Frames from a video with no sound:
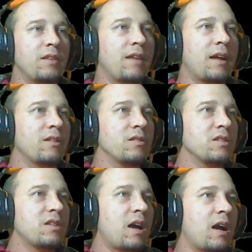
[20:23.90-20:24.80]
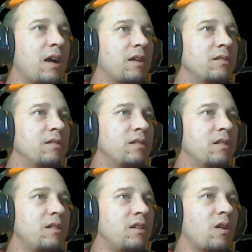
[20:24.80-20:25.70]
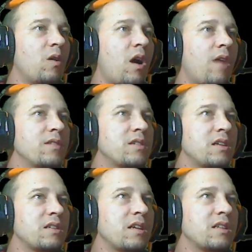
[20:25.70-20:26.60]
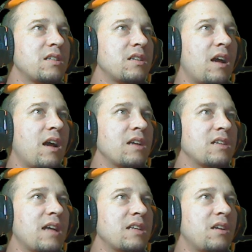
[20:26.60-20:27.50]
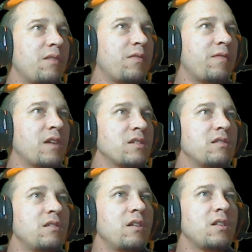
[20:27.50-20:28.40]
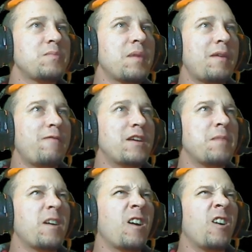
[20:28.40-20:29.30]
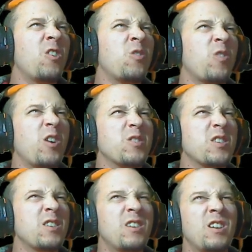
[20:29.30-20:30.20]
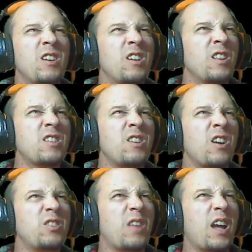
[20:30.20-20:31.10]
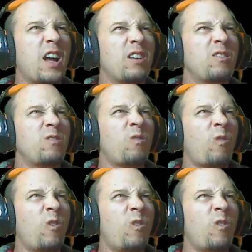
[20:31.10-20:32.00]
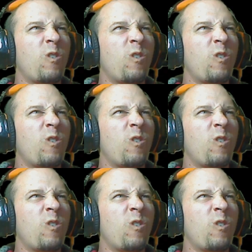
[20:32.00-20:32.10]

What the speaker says: There's obviously it's a sad state of affairs. Here, let's make my face bigger. Oh, gross. Let's not do that. Oh.